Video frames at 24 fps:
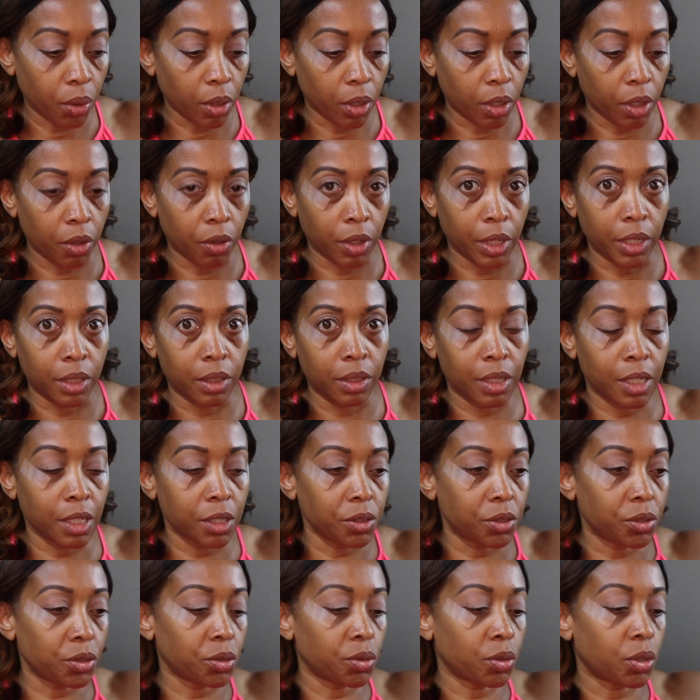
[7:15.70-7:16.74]
All right,
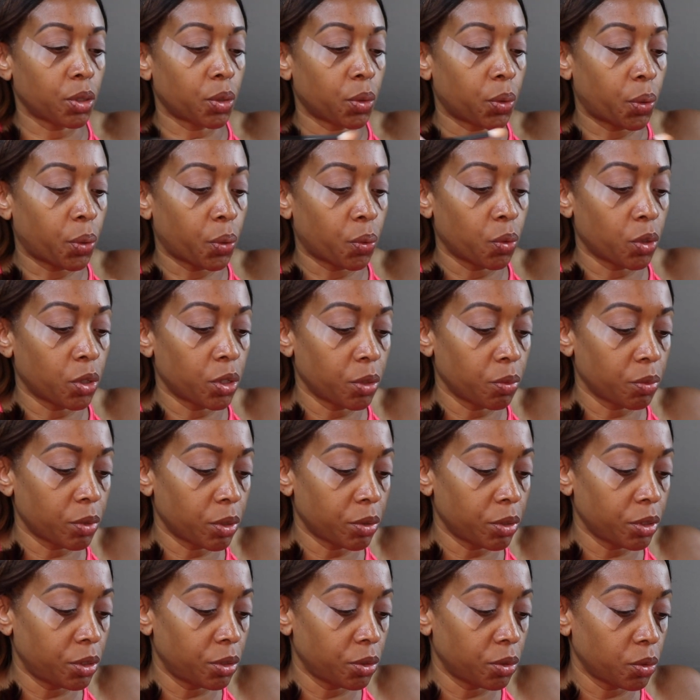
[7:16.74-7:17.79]
not sure what I'm
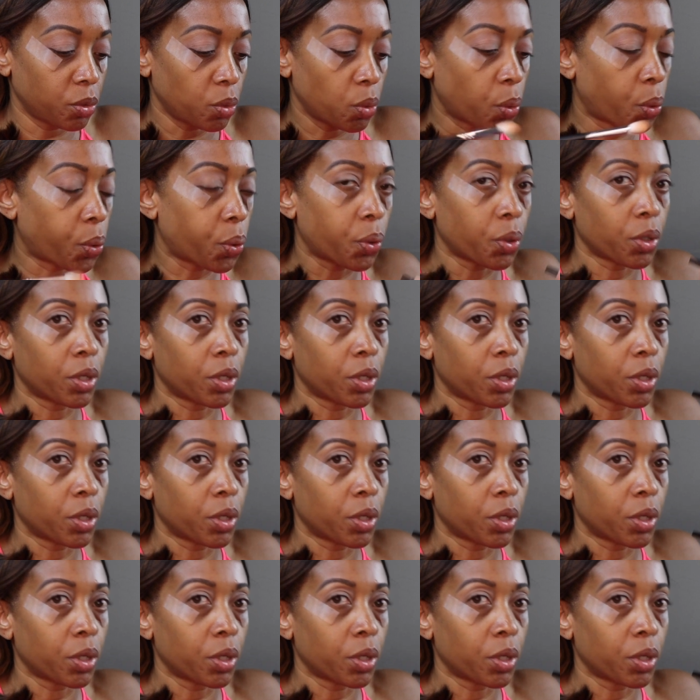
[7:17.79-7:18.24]
going to do